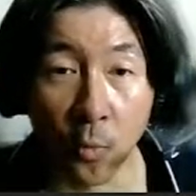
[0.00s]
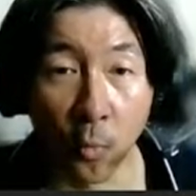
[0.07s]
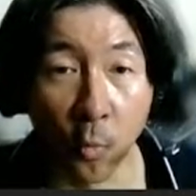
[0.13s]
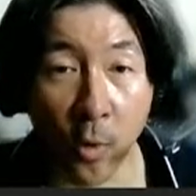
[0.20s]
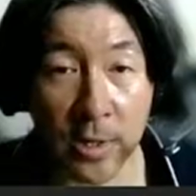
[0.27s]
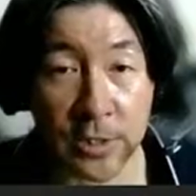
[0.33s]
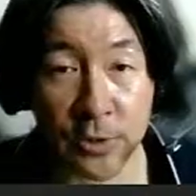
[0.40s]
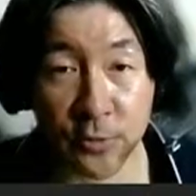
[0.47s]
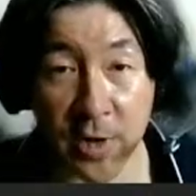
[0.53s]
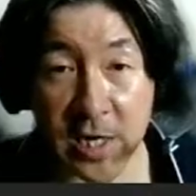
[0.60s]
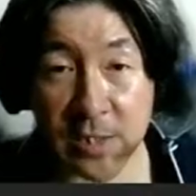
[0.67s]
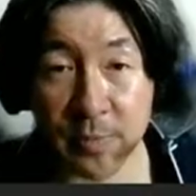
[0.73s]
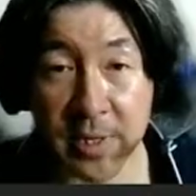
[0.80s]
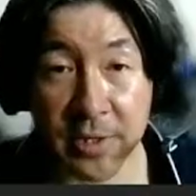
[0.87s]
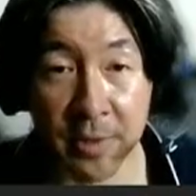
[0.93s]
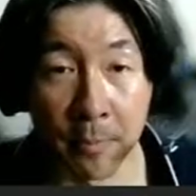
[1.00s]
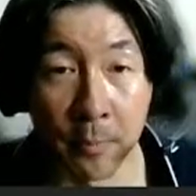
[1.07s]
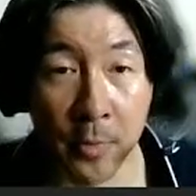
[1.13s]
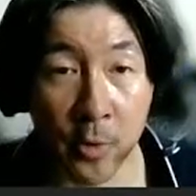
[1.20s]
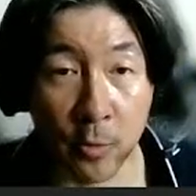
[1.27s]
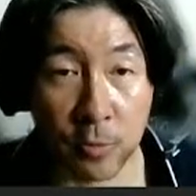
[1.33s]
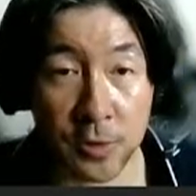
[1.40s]
What strikes me the
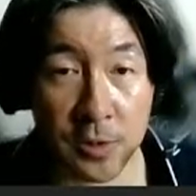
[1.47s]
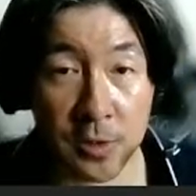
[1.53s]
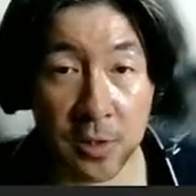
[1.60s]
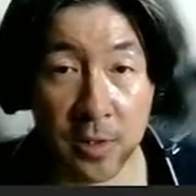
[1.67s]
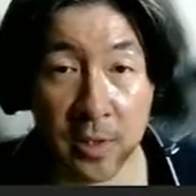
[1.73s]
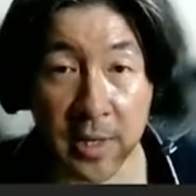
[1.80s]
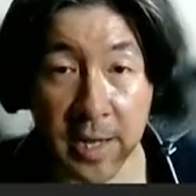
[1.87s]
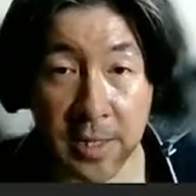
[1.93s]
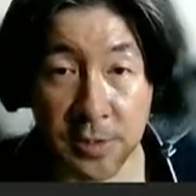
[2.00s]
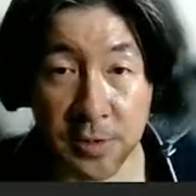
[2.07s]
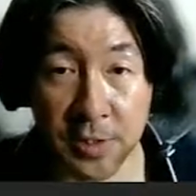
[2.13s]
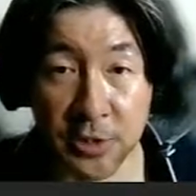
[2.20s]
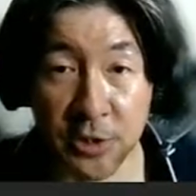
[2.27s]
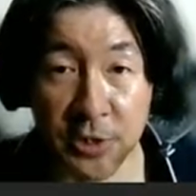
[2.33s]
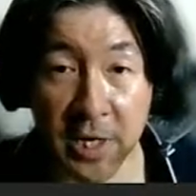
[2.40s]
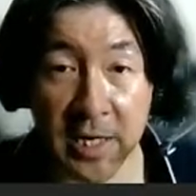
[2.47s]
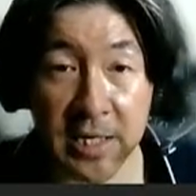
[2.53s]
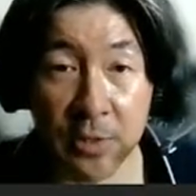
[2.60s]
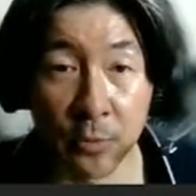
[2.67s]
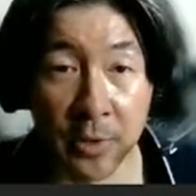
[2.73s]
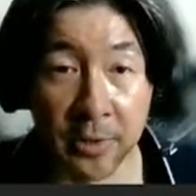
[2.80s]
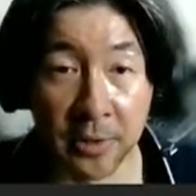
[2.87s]
most is the
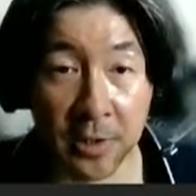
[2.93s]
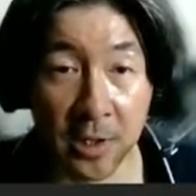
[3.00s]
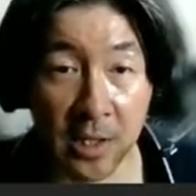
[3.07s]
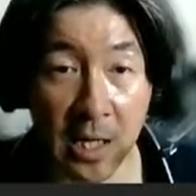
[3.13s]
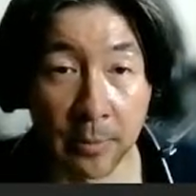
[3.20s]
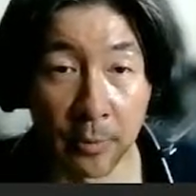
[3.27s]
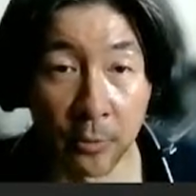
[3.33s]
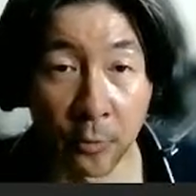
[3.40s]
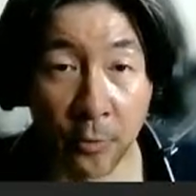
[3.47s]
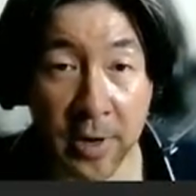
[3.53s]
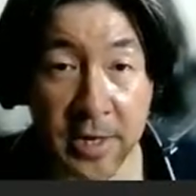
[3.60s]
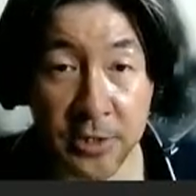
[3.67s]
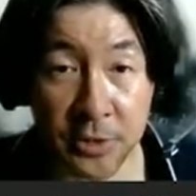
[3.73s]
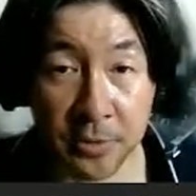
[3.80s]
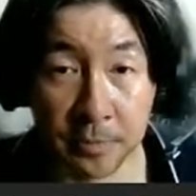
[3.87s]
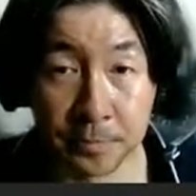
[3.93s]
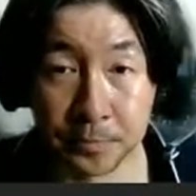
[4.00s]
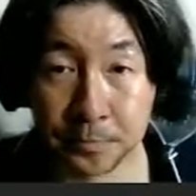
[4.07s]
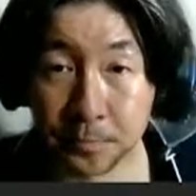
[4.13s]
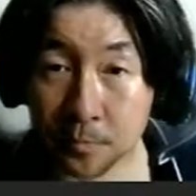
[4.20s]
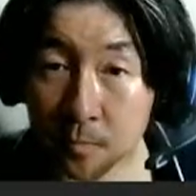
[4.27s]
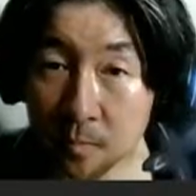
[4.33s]
genuine collaboration
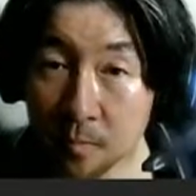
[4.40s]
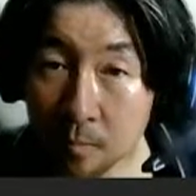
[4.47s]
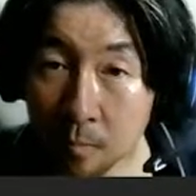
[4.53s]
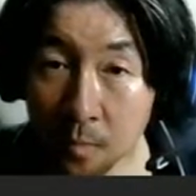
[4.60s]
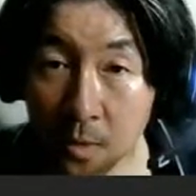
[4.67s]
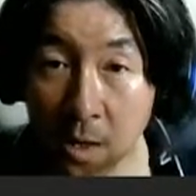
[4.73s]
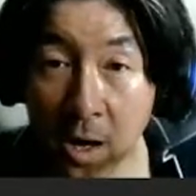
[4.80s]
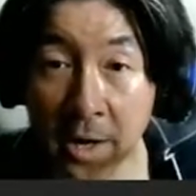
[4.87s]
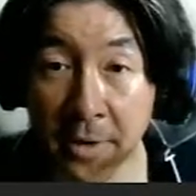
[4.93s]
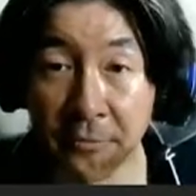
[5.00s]
on